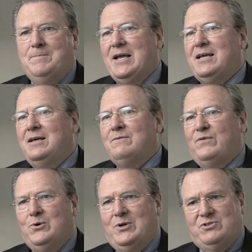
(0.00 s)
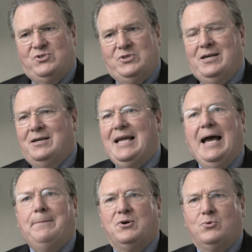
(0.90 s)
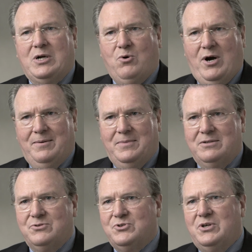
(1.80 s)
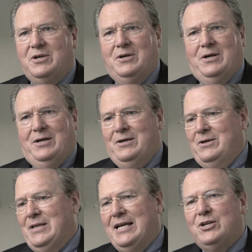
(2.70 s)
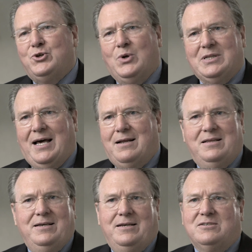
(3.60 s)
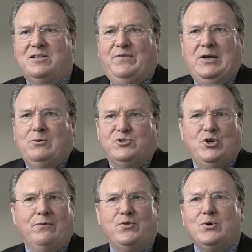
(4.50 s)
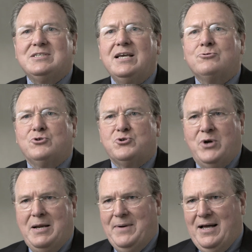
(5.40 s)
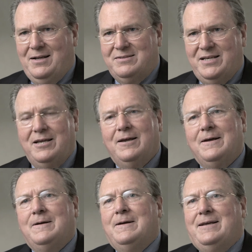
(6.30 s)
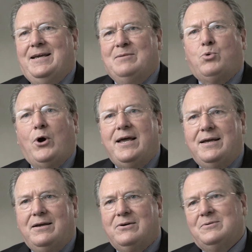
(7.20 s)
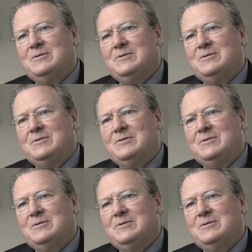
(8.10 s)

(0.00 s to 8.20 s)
They can influence capital requirements. They can do a lot of things. The Federal Reserve, through its interest rate policy, can break